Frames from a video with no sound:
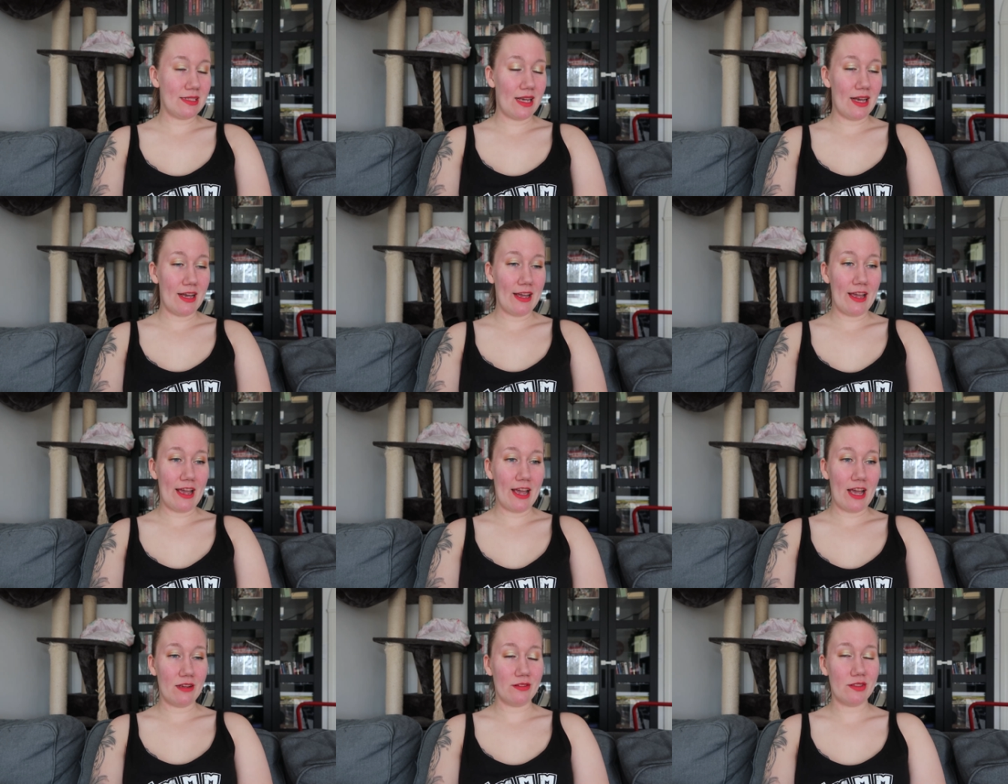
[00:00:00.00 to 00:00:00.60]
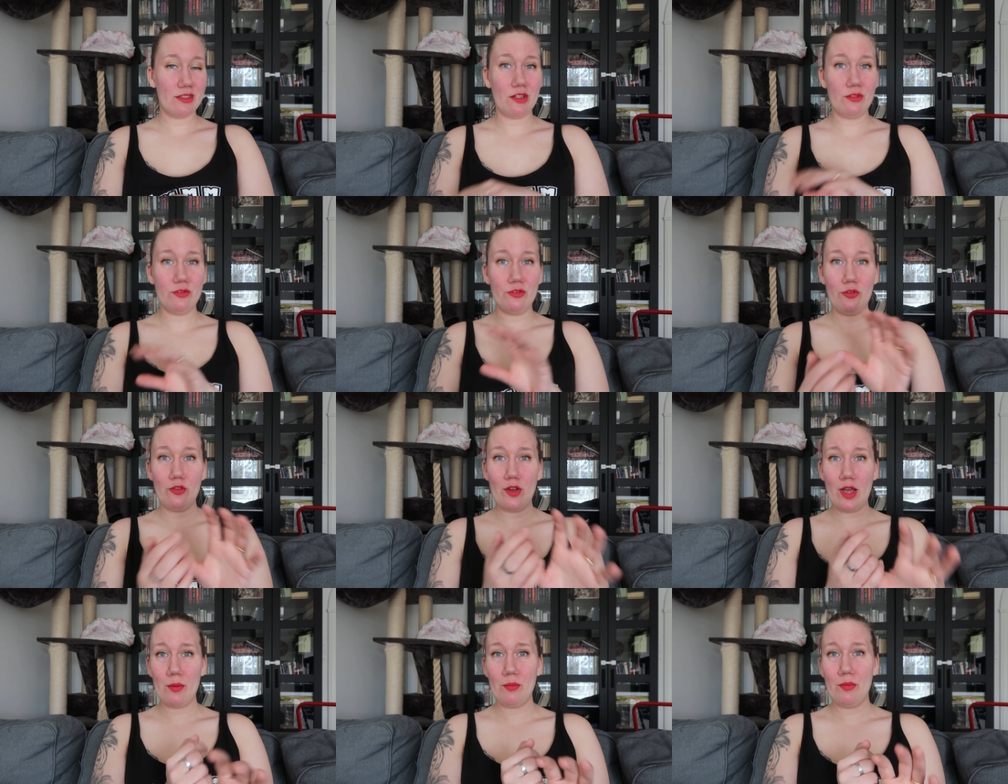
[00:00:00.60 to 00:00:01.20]
I have
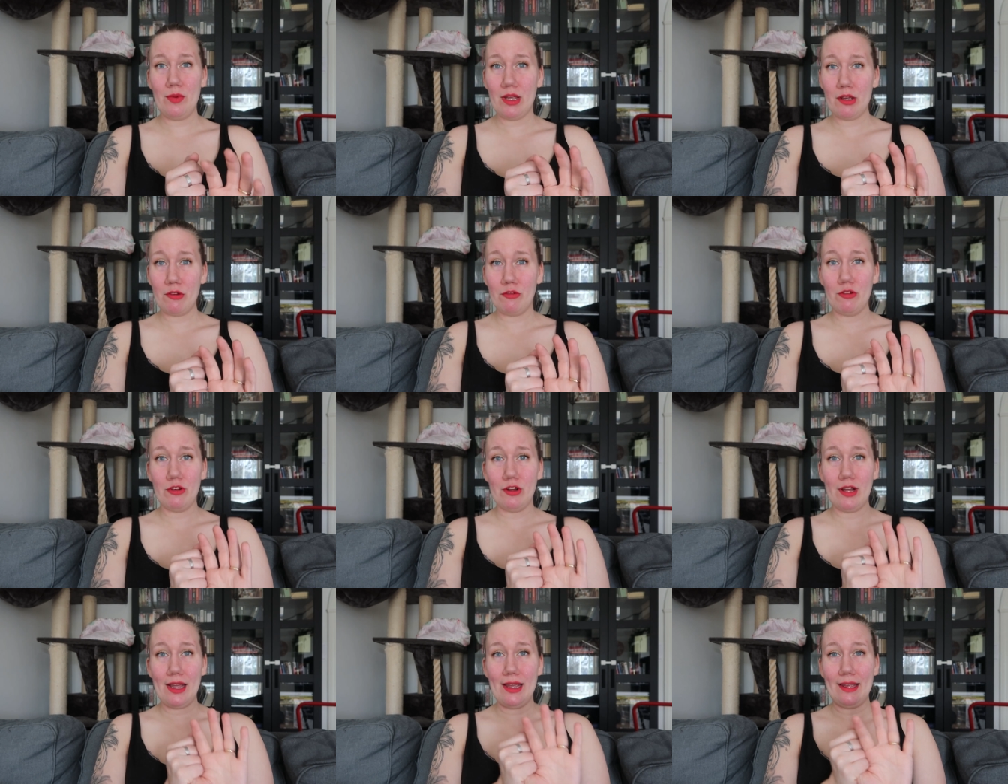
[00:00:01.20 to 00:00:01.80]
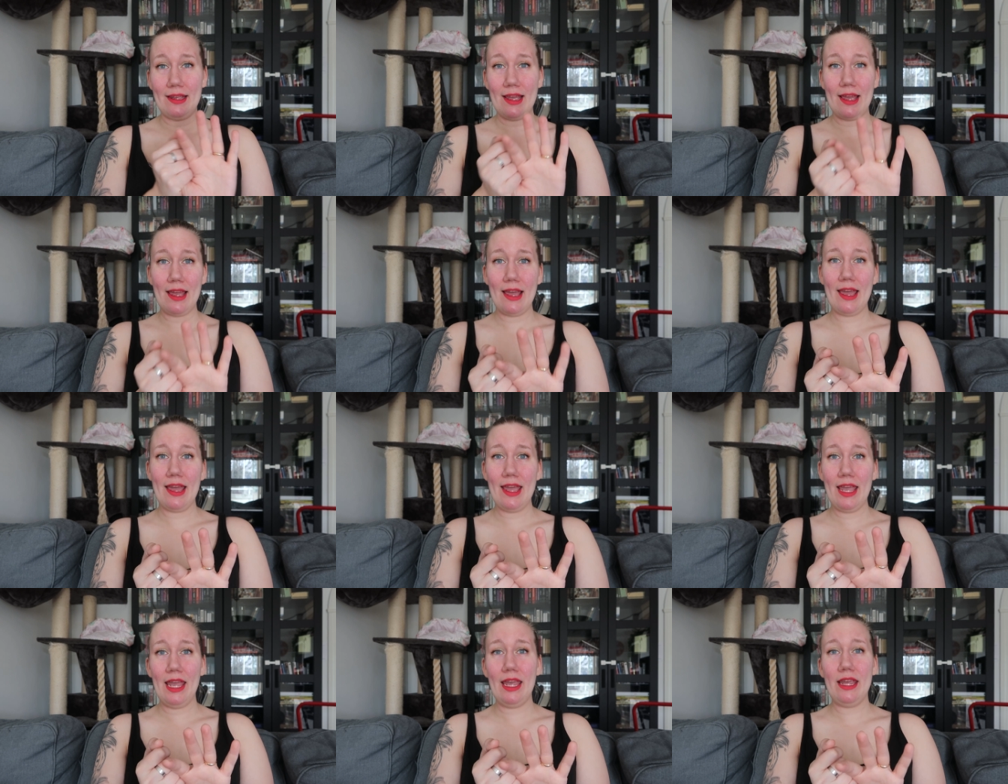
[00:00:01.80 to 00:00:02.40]
some fabric for a
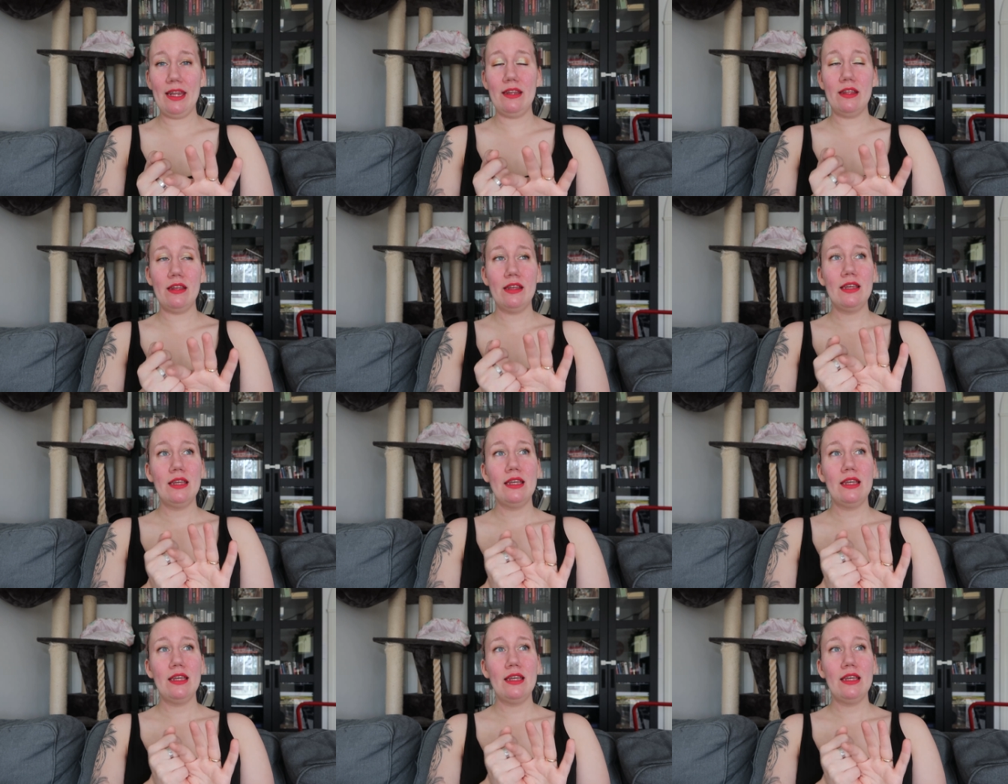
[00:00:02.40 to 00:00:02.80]
head